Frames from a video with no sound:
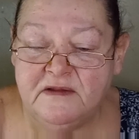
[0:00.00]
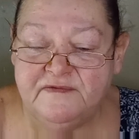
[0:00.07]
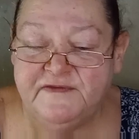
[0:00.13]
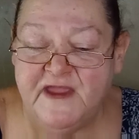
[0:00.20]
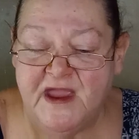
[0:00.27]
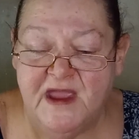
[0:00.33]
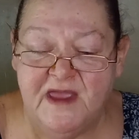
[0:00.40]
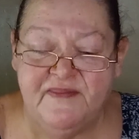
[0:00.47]

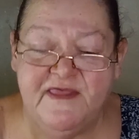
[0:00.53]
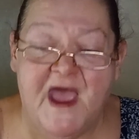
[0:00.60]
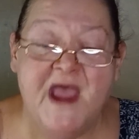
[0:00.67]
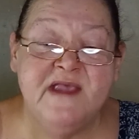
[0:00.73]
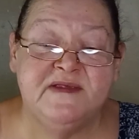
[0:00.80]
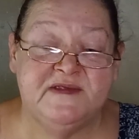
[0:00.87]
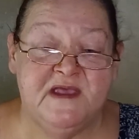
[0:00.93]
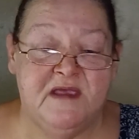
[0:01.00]
Then
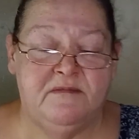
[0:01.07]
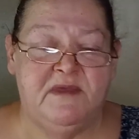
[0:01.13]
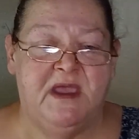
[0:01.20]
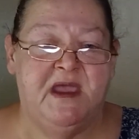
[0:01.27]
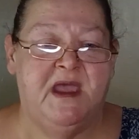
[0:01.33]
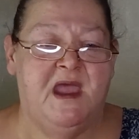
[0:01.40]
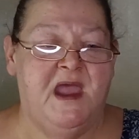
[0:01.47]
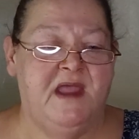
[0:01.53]
they sent
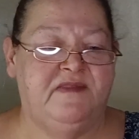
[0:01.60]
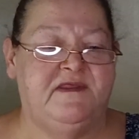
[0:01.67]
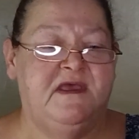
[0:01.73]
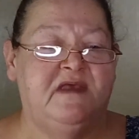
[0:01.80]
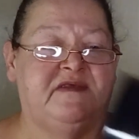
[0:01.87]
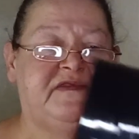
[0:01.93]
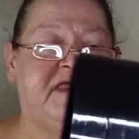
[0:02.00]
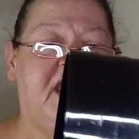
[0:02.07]
me
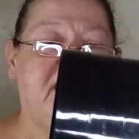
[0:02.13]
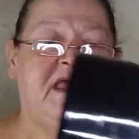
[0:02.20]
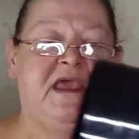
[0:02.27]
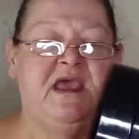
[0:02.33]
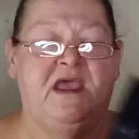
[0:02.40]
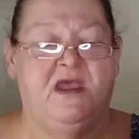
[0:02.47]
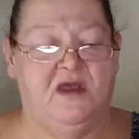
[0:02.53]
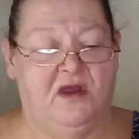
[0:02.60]
this thing
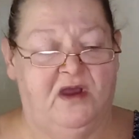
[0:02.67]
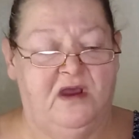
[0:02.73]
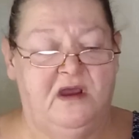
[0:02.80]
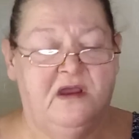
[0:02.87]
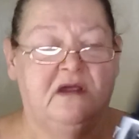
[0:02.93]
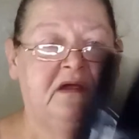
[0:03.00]
here.